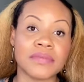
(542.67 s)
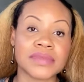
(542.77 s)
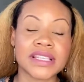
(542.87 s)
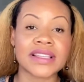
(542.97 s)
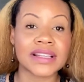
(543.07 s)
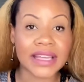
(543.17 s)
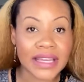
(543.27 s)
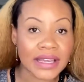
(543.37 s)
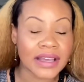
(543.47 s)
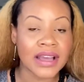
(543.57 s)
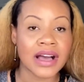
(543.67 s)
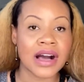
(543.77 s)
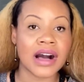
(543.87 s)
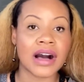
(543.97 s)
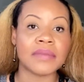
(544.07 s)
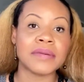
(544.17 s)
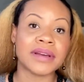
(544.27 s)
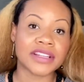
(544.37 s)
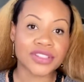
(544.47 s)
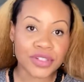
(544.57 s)
see the link in my
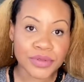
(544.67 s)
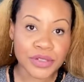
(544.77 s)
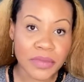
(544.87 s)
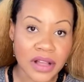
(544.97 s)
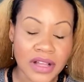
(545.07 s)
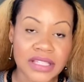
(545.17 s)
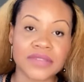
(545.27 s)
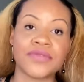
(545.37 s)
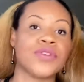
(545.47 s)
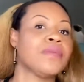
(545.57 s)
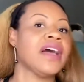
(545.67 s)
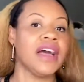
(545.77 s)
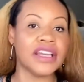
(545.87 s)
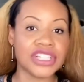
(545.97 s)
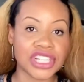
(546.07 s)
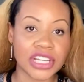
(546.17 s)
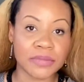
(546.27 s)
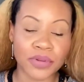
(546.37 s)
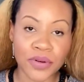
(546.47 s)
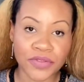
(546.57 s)
description box for my IG
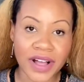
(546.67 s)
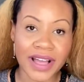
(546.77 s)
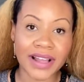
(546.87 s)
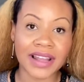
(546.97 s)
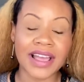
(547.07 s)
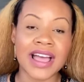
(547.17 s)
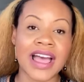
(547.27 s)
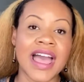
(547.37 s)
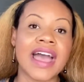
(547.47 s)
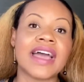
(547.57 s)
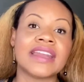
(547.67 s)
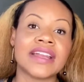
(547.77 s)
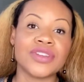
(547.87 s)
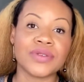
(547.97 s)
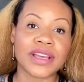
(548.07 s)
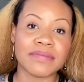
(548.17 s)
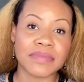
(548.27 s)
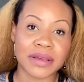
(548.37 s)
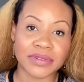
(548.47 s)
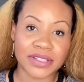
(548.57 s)
profile, and then you can be
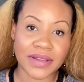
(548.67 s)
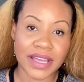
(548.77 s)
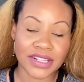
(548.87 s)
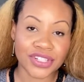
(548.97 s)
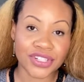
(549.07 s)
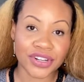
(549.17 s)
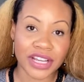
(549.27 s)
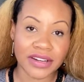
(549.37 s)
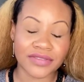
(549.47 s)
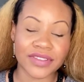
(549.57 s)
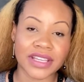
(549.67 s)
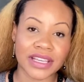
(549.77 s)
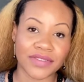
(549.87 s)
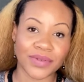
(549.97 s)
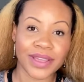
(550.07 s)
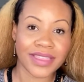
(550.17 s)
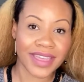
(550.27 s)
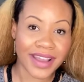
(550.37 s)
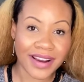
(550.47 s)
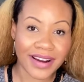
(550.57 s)
able to enter in for the giveaway
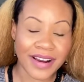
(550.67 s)
there.